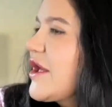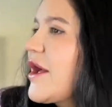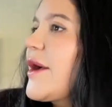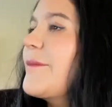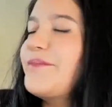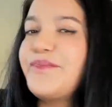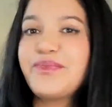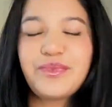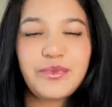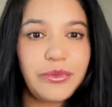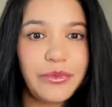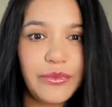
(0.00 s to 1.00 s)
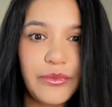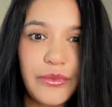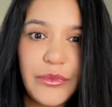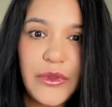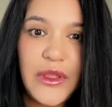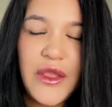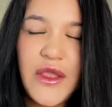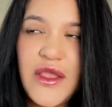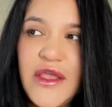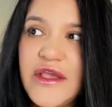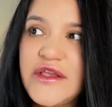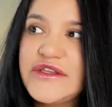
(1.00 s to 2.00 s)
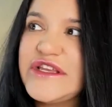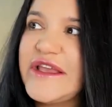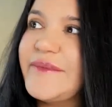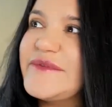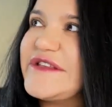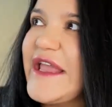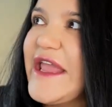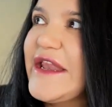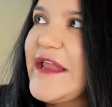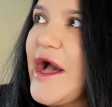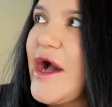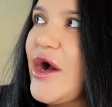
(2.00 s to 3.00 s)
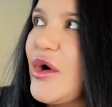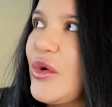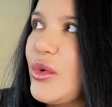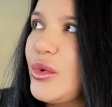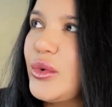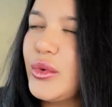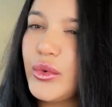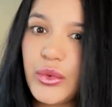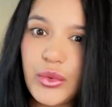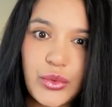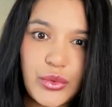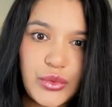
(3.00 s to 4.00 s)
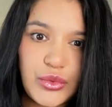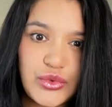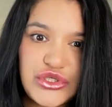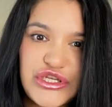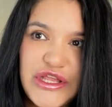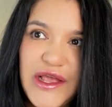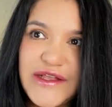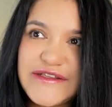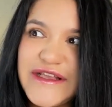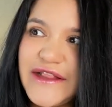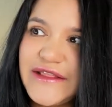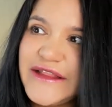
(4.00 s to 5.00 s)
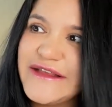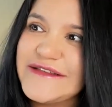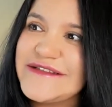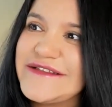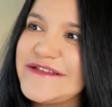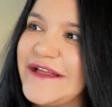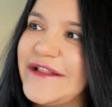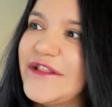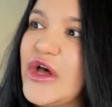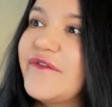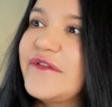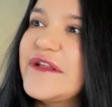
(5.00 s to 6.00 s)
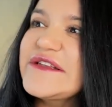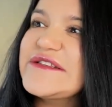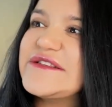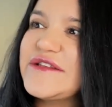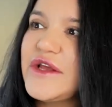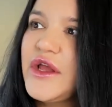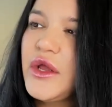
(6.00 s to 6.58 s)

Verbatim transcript: um, she kept saying how she has a list, a love list